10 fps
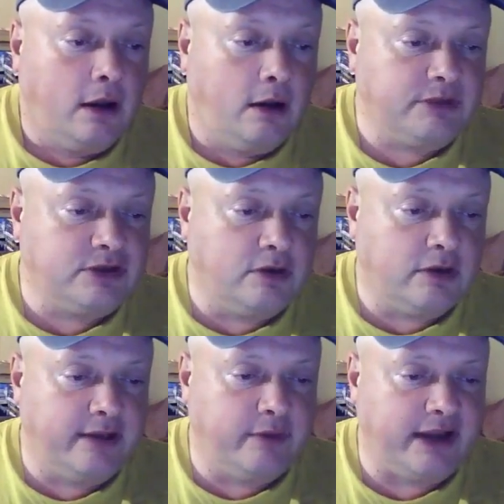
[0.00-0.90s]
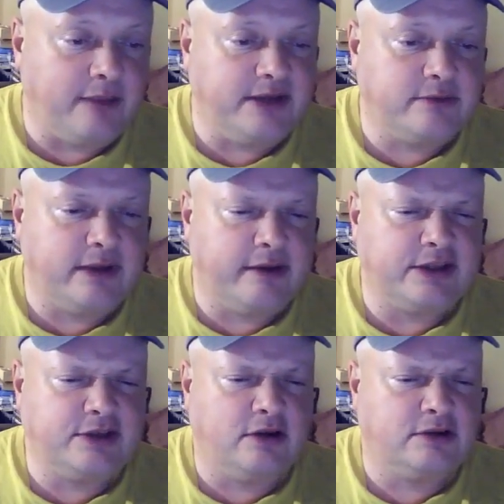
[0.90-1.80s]
It's not clear when MPs will now get
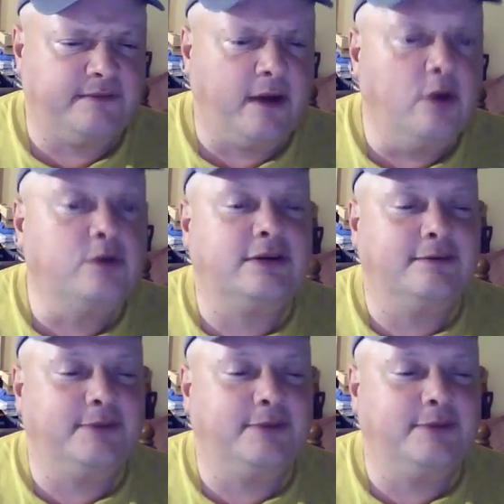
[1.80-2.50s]
the chance to vote,